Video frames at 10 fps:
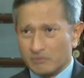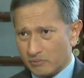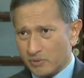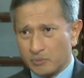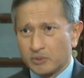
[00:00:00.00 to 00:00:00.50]

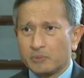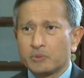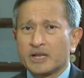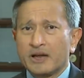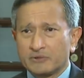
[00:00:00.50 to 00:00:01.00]
we it
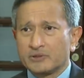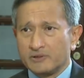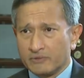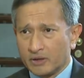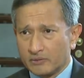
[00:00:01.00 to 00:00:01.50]
would have to
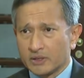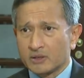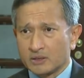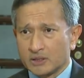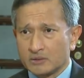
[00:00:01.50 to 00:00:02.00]
evolve
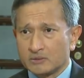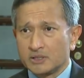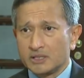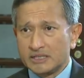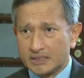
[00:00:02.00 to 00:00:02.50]
according to
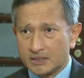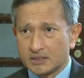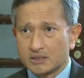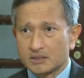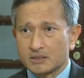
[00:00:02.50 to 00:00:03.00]
the
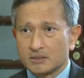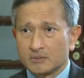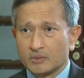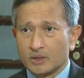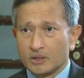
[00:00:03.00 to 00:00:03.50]
needs
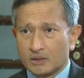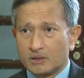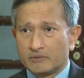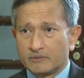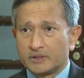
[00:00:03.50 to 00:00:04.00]

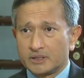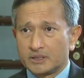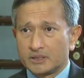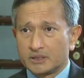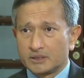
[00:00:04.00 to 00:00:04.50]
of
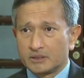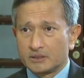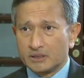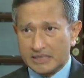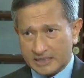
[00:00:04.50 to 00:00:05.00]
the,
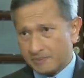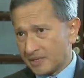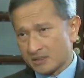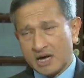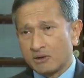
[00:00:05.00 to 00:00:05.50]
it
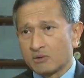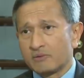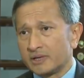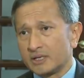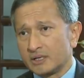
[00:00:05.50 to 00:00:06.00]
depends on how
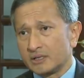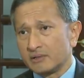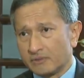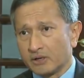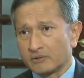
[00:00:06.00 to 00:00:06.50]
COVID
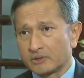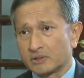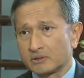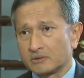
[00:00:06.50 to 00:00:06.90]
evolves.